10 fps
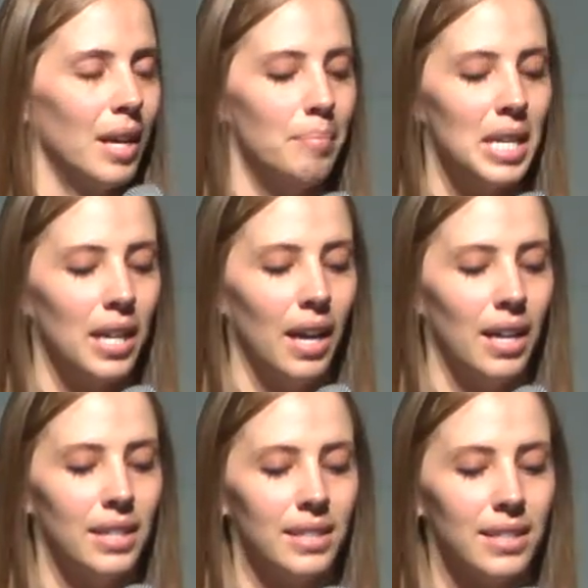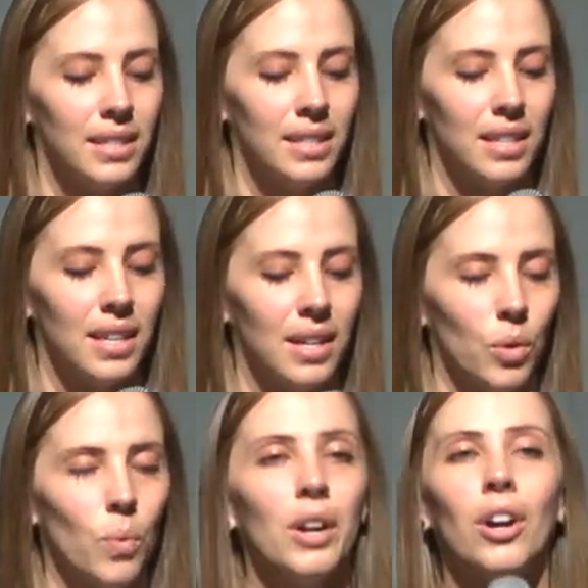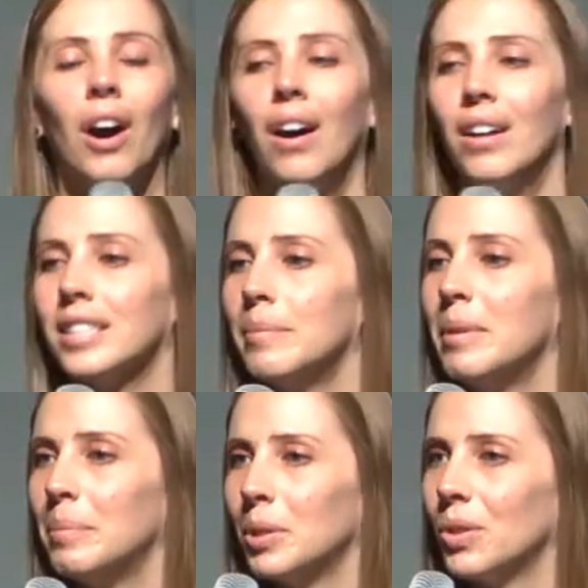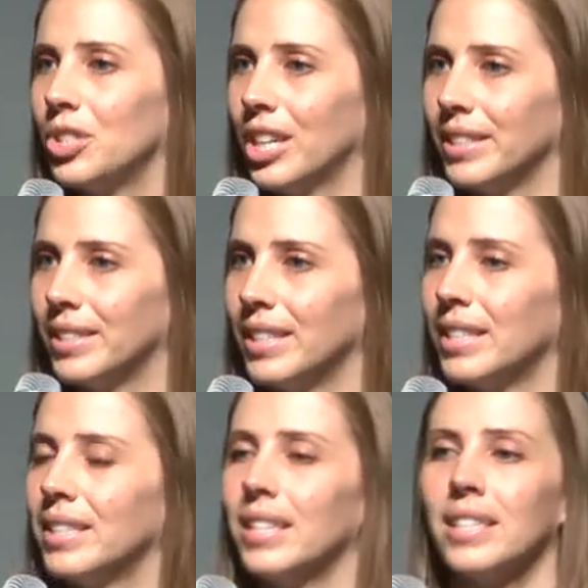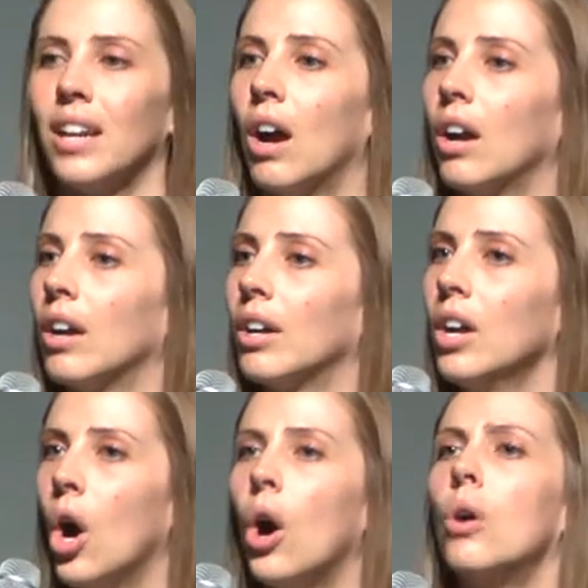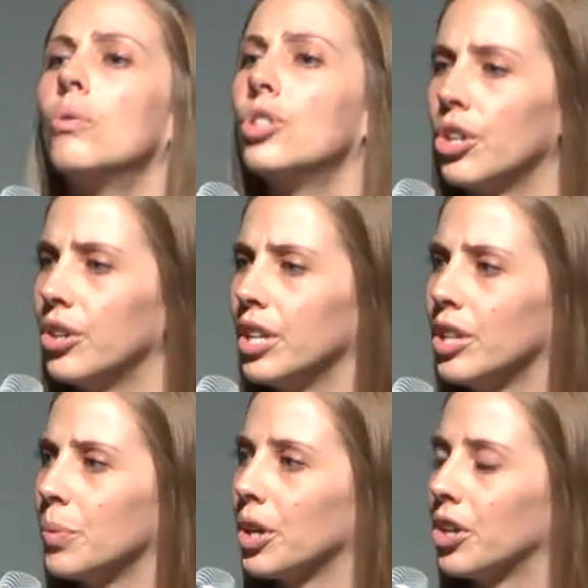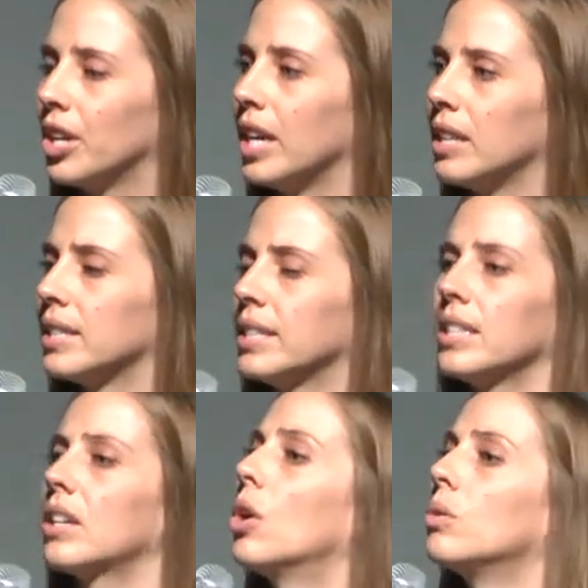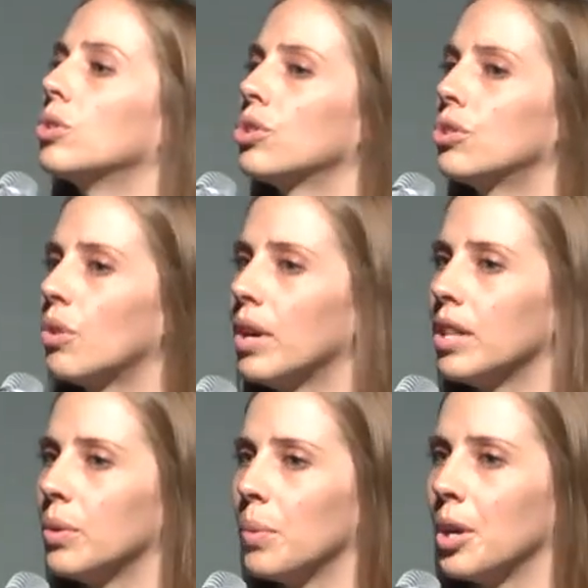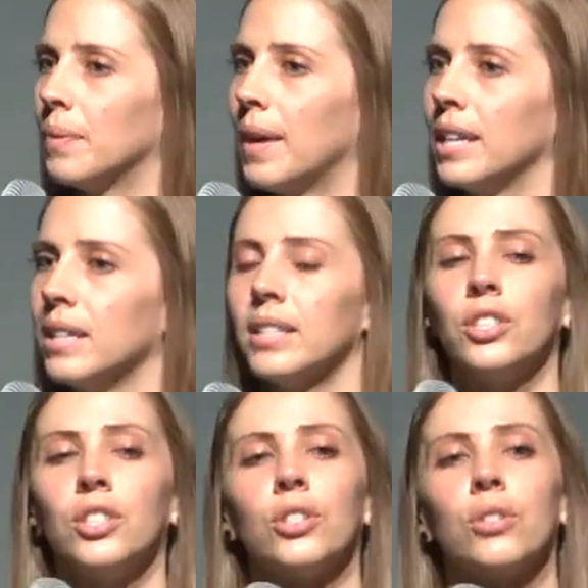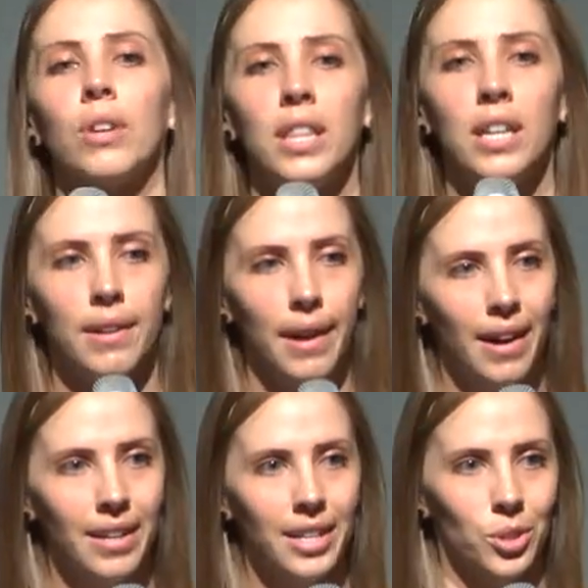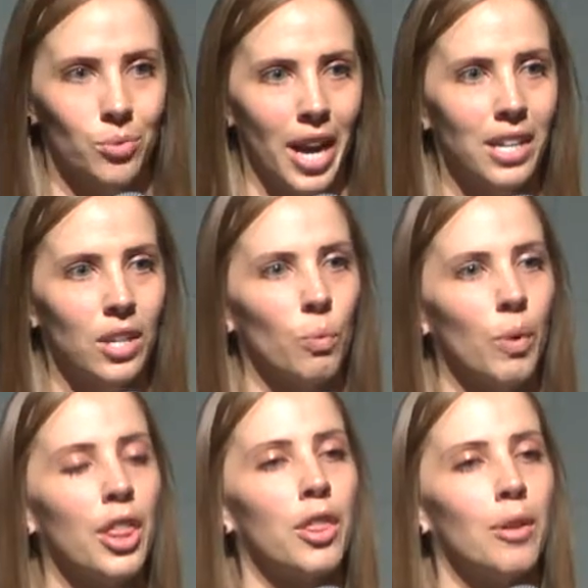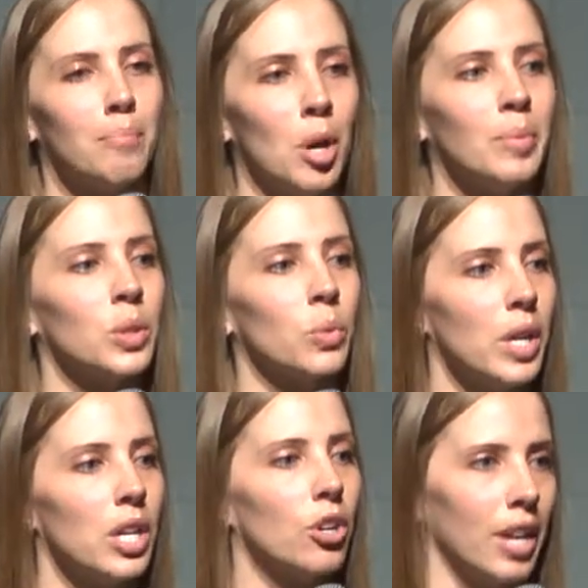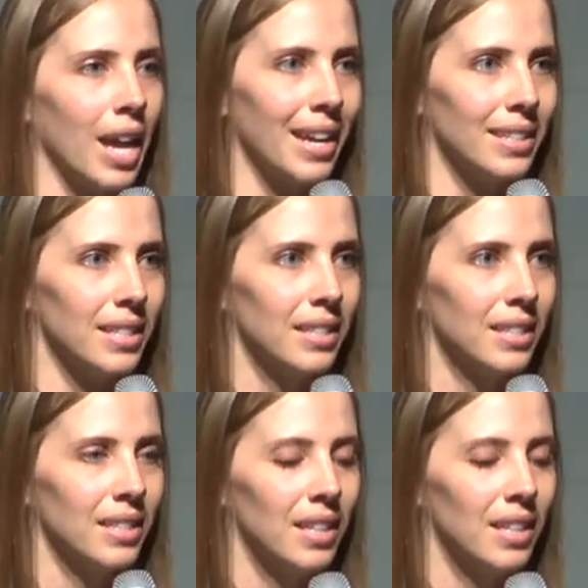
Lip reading: because we are called to biblical justice. This isn't our own journey that we're creating. This isn't our own story that we are writing. This is a story that God is writing with the moments we create.